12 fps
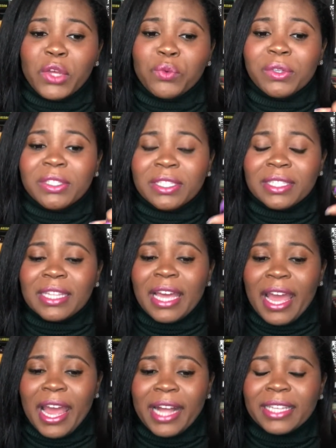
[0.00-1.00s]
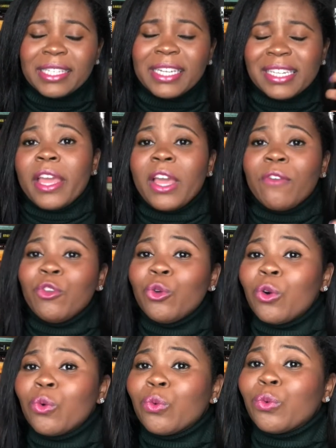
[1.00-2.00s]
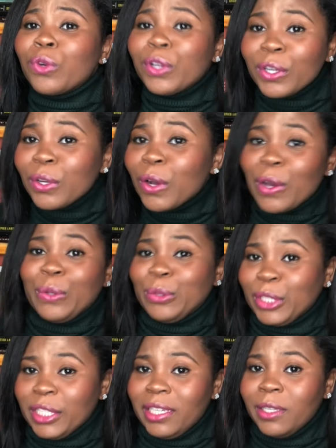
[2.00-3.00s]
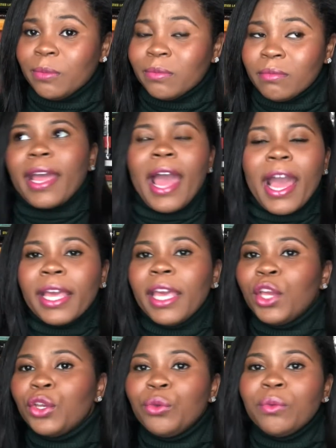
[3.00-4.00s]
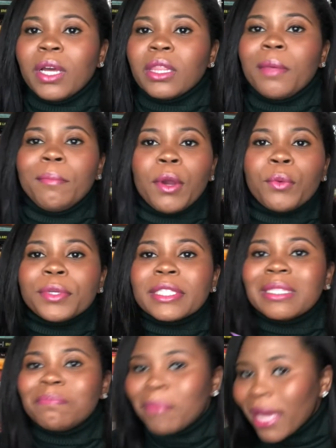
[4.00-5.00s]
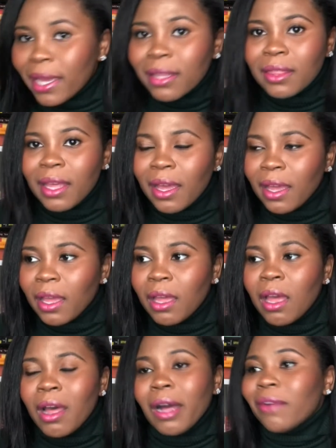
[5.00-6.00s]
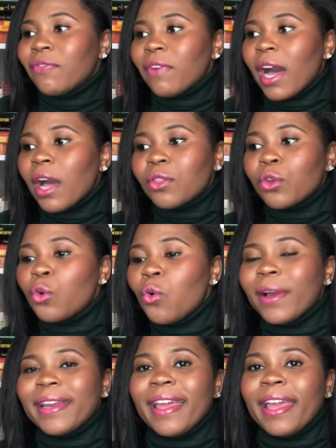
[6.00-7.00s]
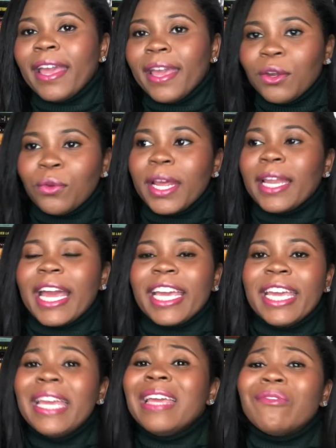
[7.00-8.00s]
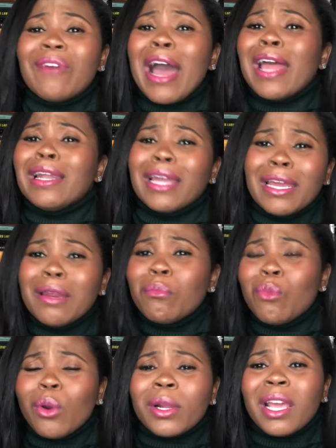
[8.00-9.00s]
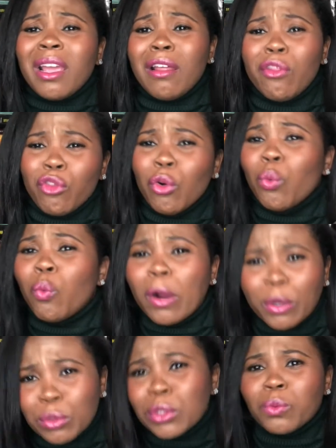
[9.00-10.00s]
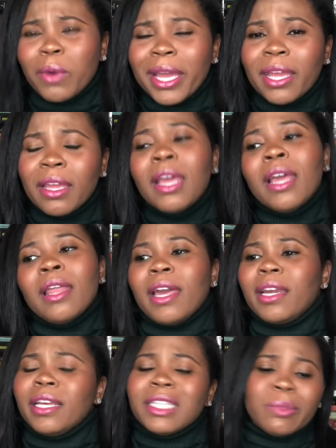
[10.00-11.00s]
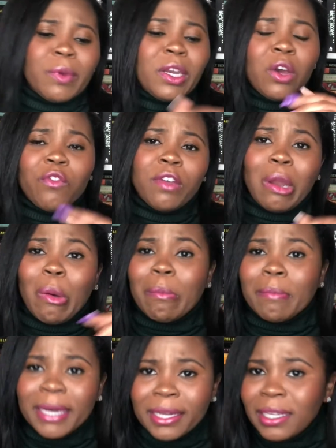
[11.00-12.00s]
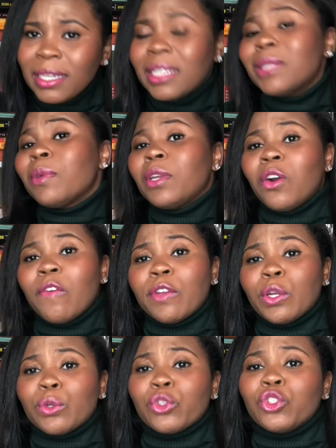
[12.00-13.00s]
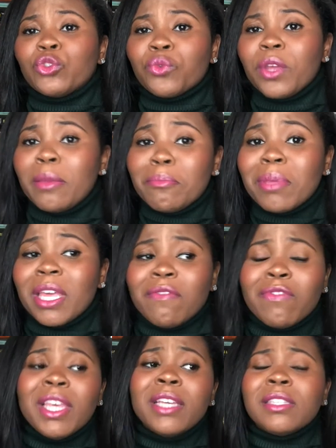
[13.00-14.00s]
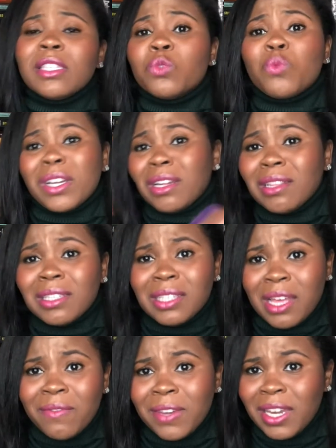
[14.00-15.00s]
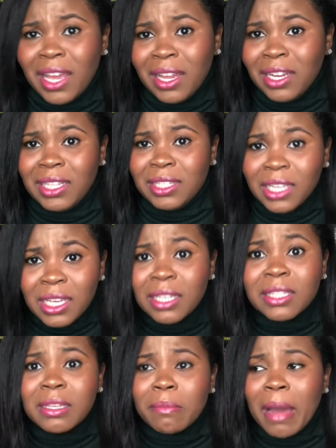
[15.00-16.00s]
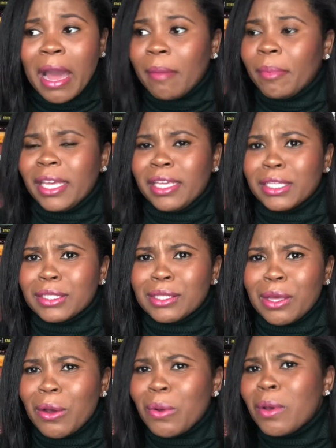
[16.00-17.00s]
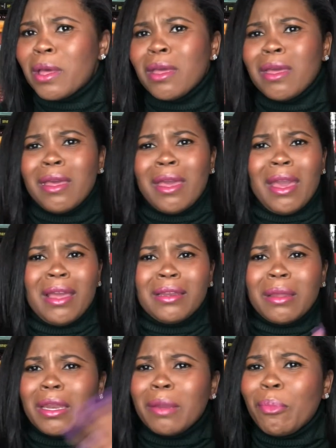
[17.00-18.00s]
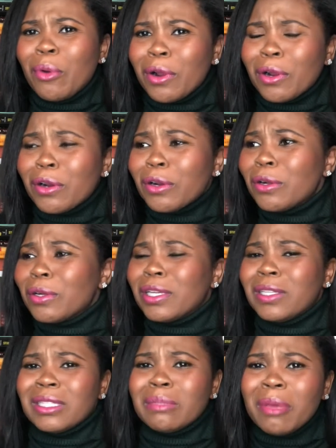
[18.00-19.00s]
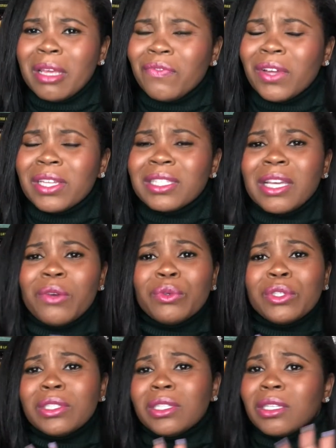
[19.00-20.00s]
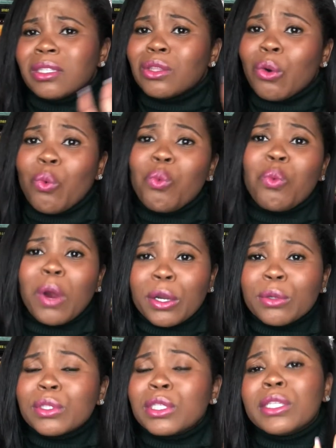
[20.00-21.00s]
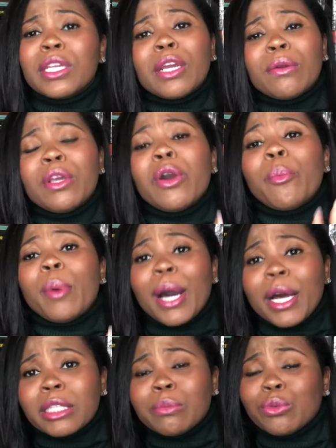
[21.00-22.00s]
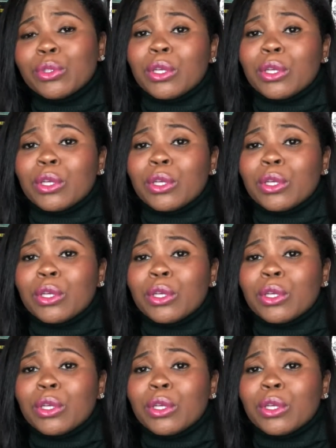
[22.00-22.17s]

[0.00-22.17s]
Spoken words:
It was just an accident. If you a real OG, I can't do nothing but respect that a father going to handle that. Like, he violated Morgan in the worst way. Like, this went over no money, this went over no street beef. This is one of the 7 deadly sins in my opinion. So, and the poor girl couldn't speak for herself. It was just the worst scenario possible.